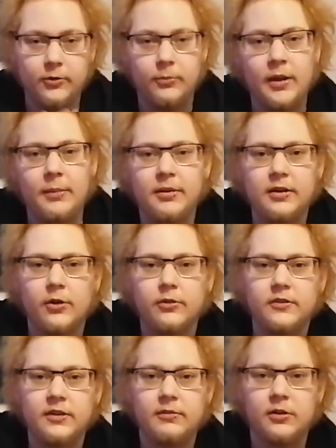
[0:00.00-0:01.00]
you maybe
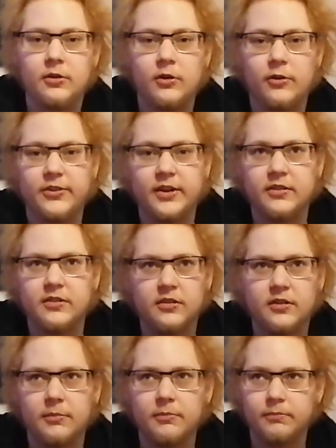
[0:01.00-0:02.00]
not even
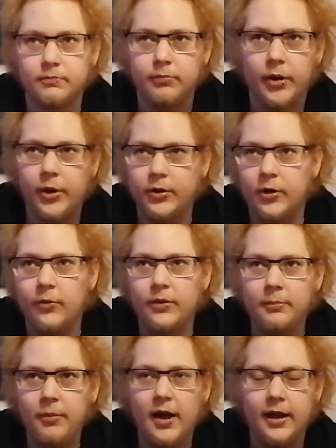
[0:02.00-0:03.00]
noticed the bird
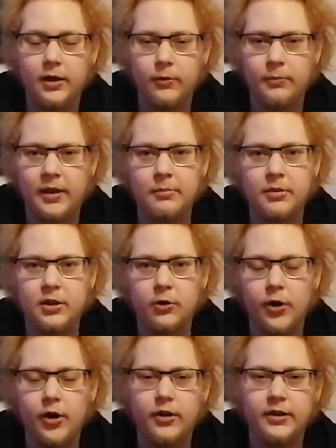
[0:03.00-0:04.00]
going by, or maybe you
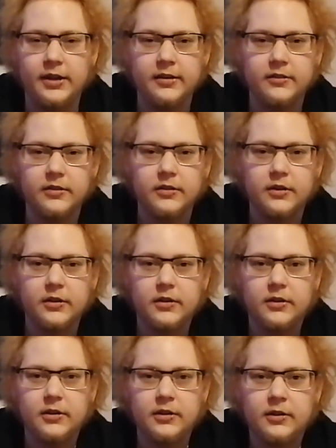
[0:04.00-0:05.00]
heard it.
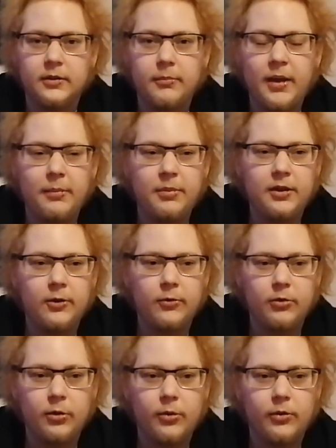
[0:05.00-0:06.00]
Maybe you
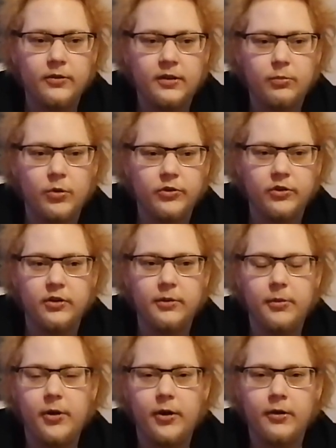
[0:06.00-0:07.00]
thought it wasn't a
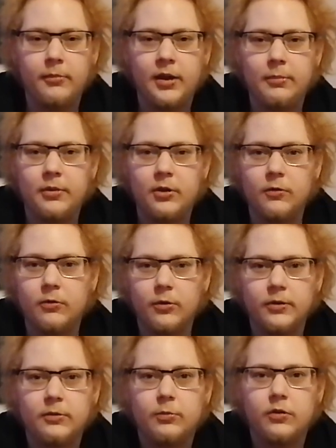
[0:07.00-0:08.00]
bird, maybe you
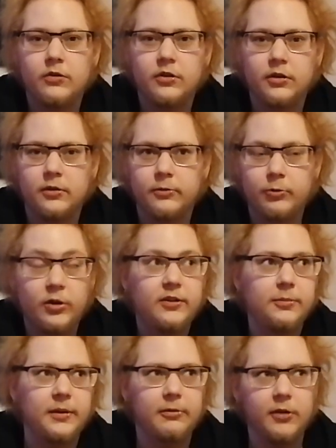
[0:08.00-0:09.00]
thought it was a
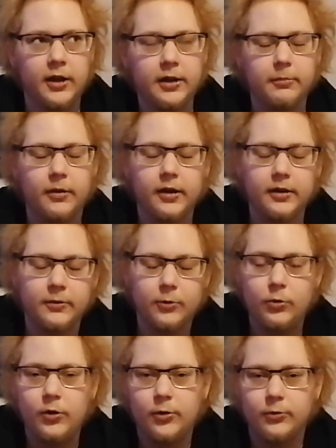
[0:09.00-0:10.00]
frisbee flying by.
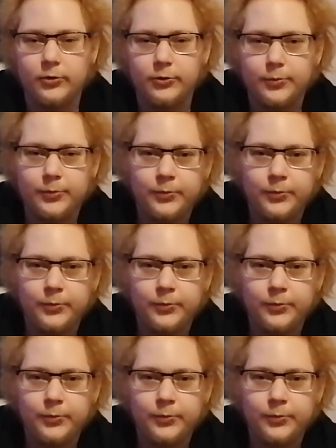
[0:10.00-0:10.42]
Who knows?